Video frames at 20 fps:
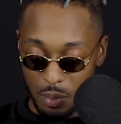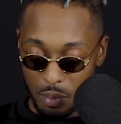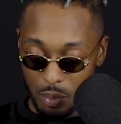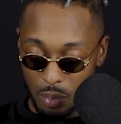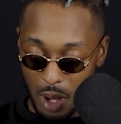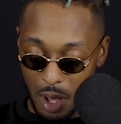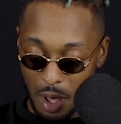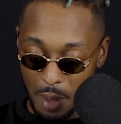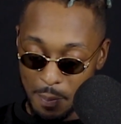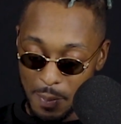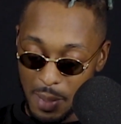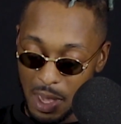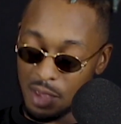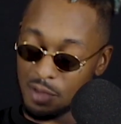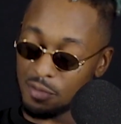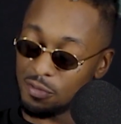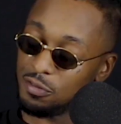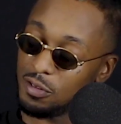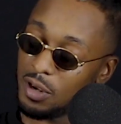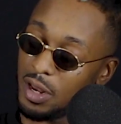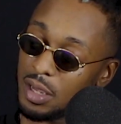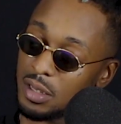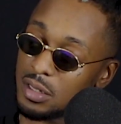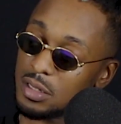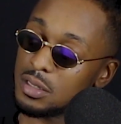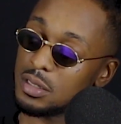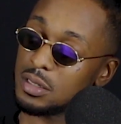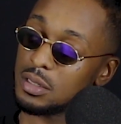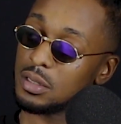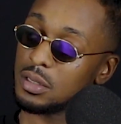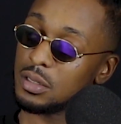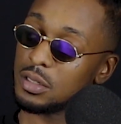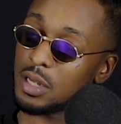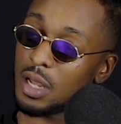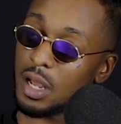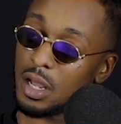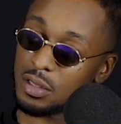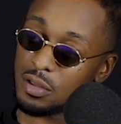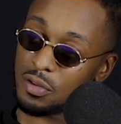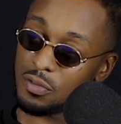my mate Flex, shout out